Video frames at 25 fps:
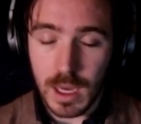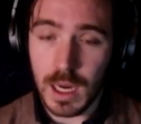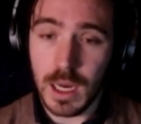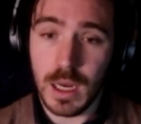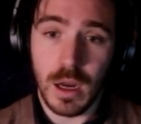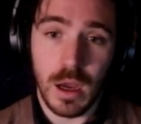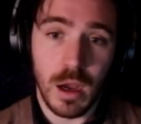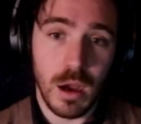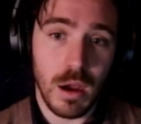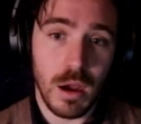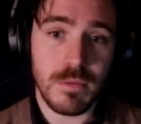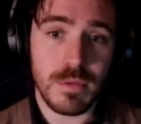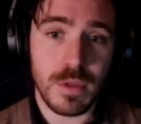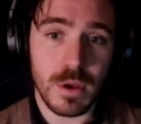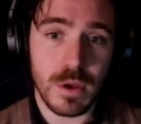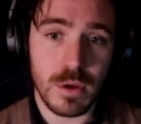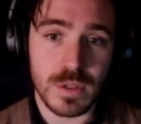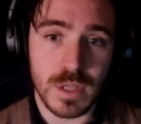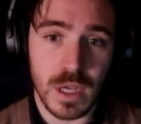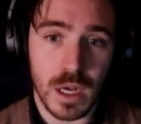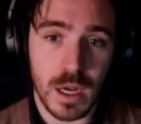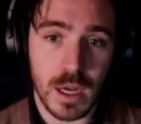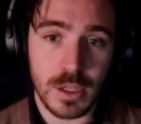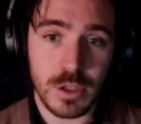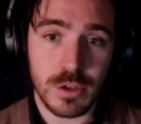and of
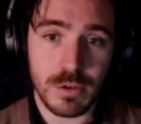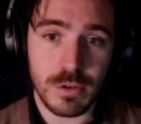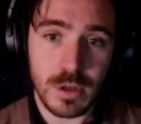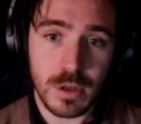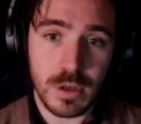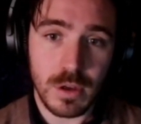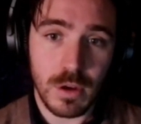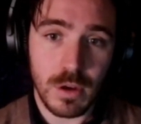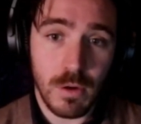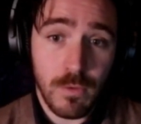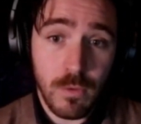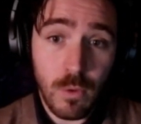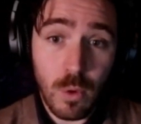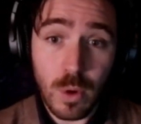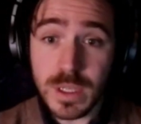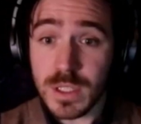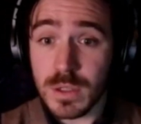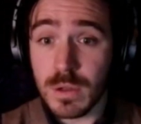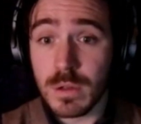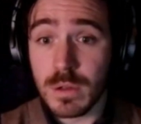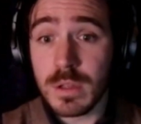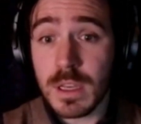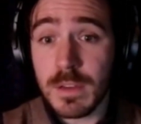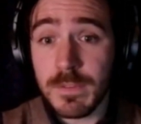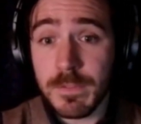those 100, your
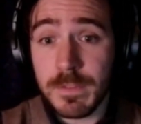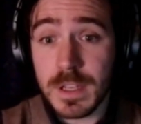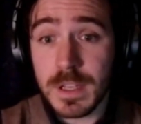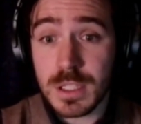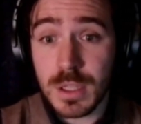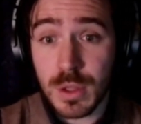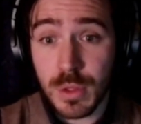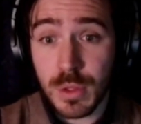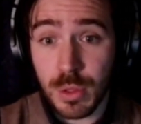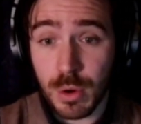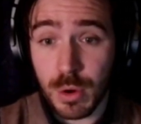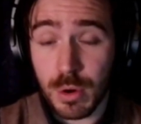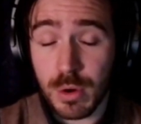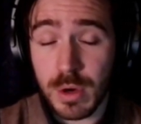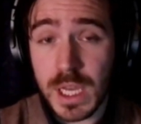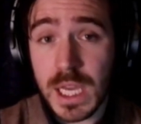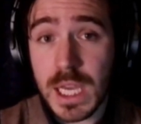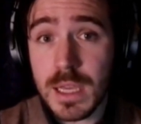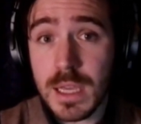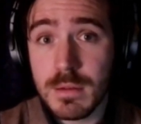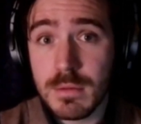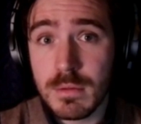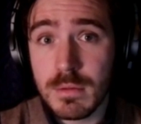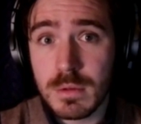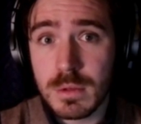voice only fits
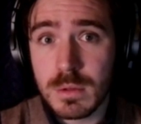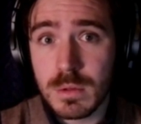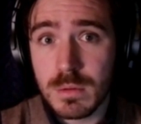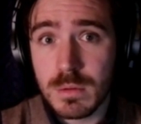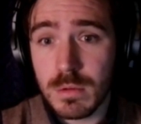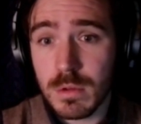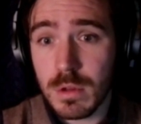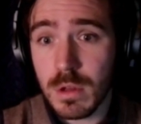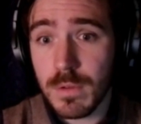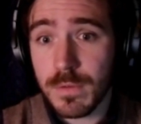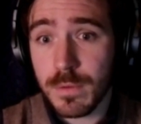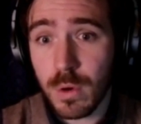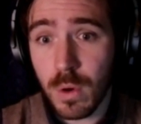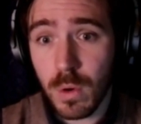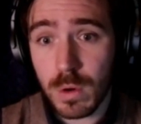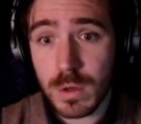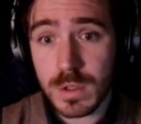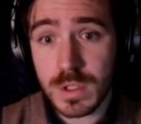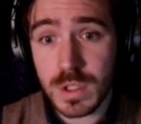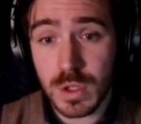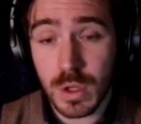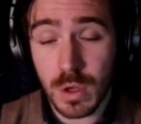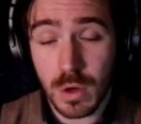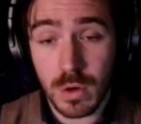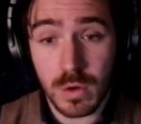30, well, of
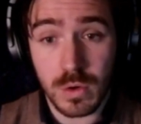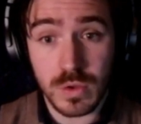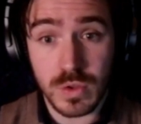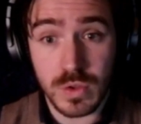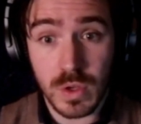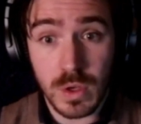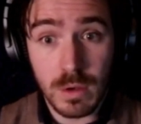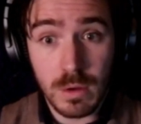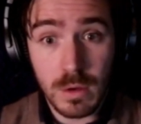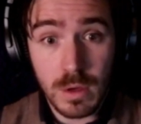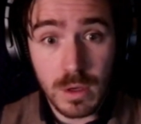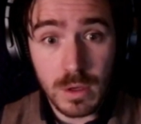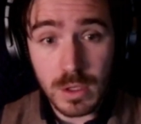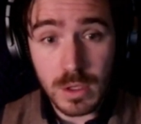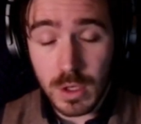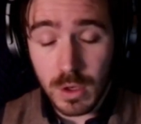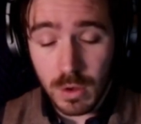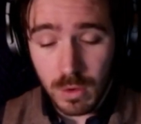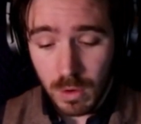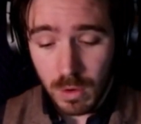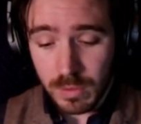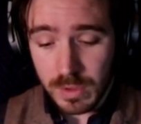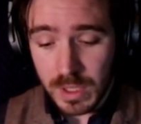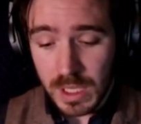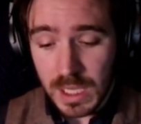course, those
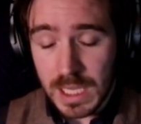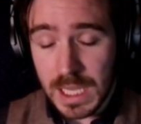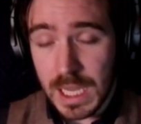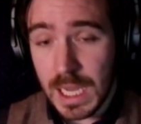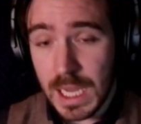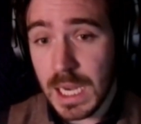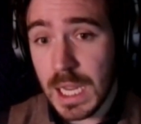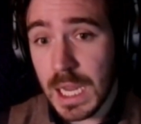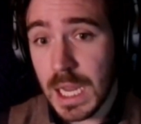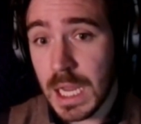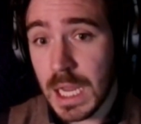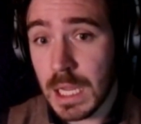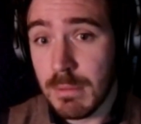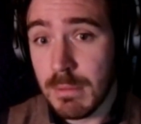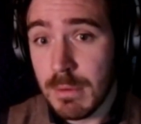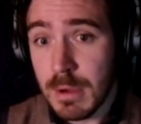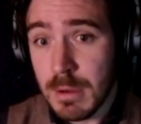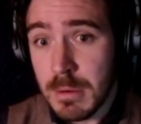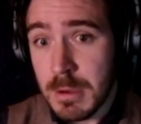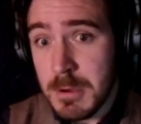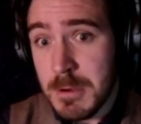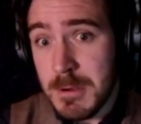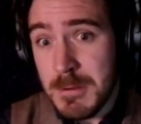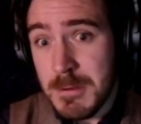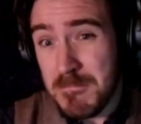you're only getting
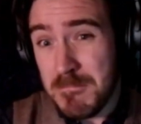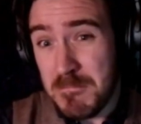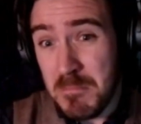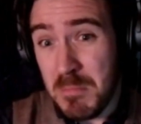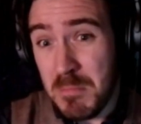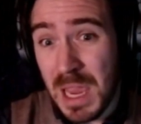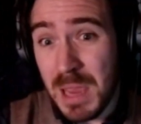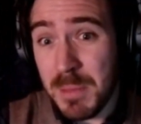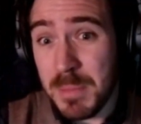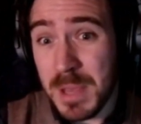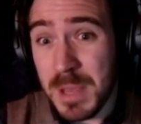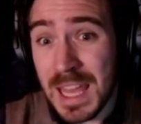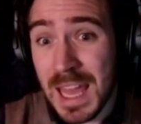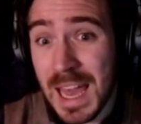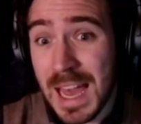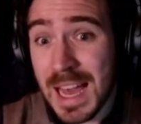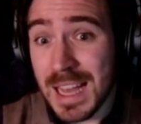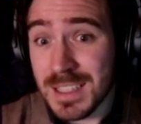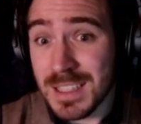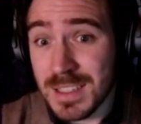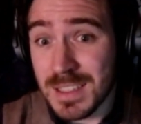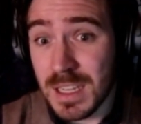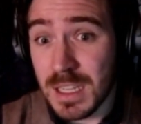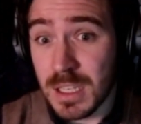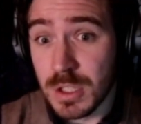maybe
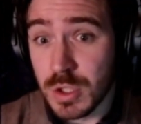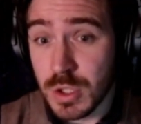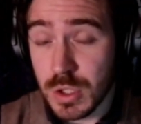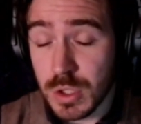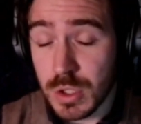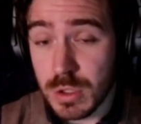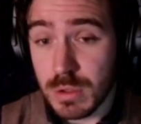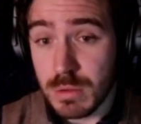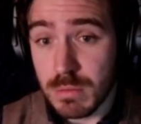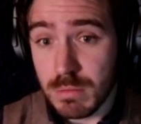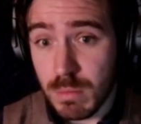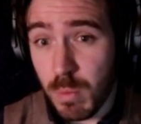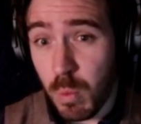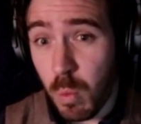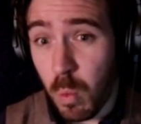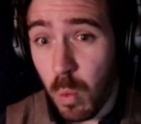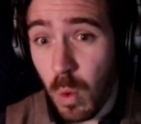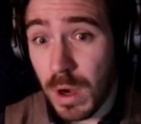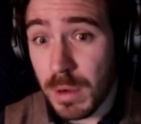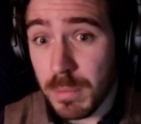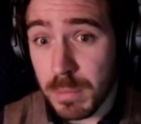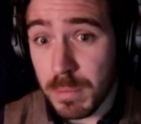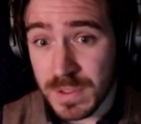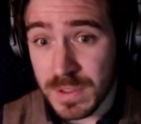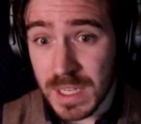cast in
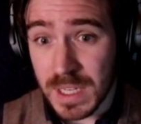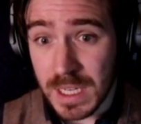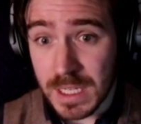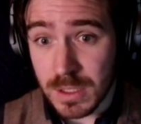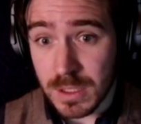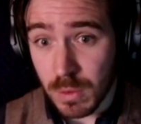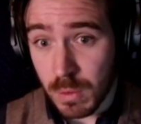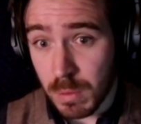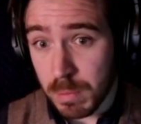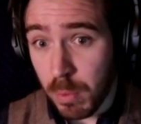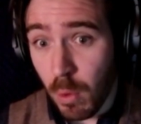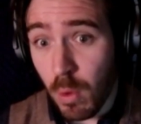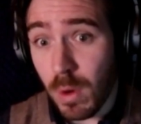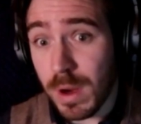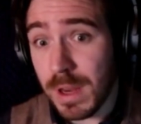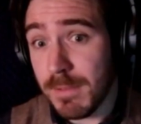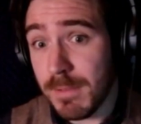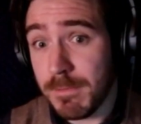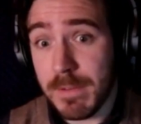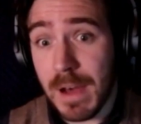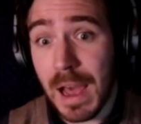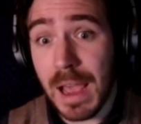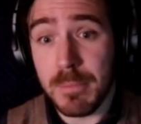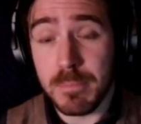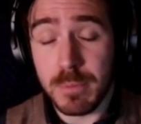1% or
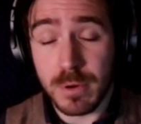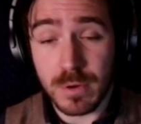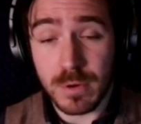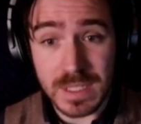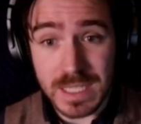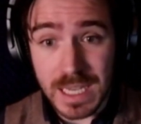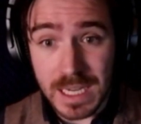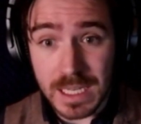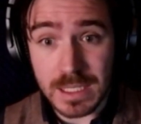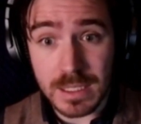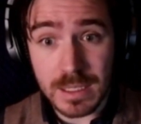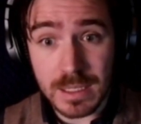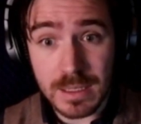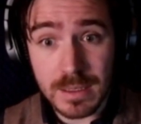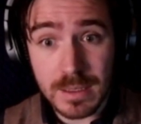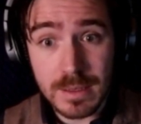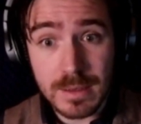0.5%